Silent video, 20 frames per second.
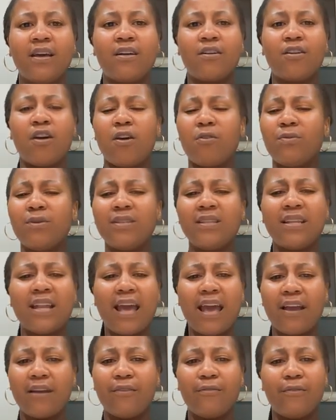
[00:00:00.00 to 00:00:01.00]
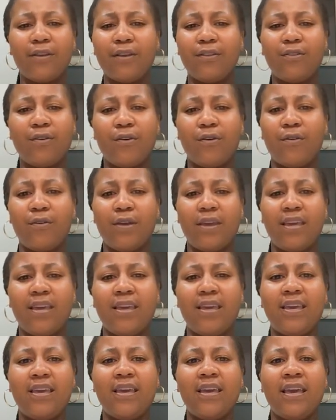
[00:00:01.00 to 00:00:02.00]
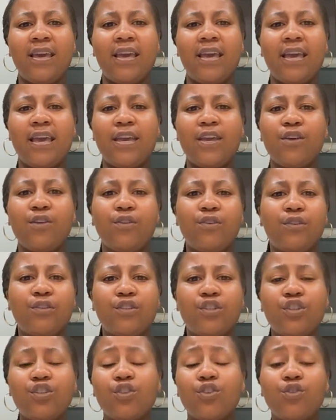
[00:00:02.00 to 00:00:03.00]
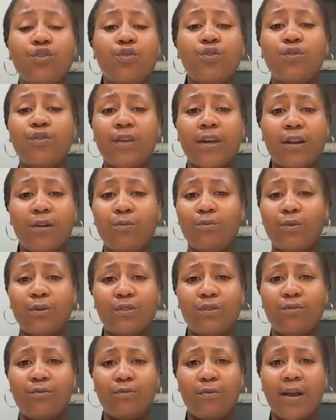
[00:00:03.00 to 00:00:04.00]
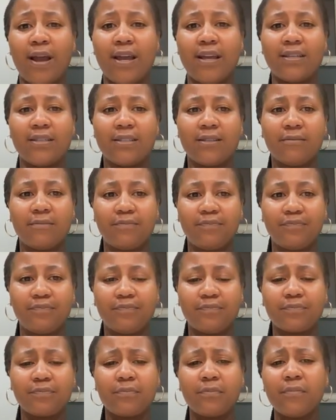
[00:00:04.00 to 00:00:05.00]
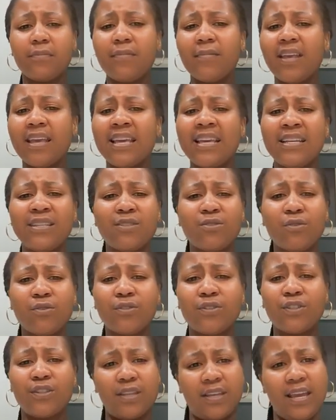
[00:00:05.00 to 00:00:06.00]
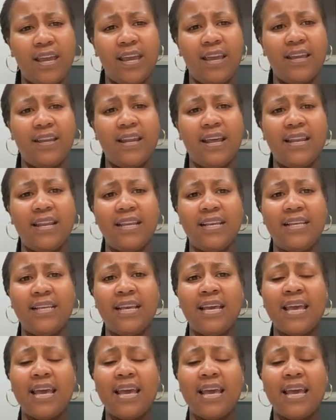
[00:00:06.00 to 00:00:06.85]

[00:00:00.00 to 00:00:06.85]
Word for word: God wasn't angry though. He he just knew that it wasn't right. He talks to Cain and he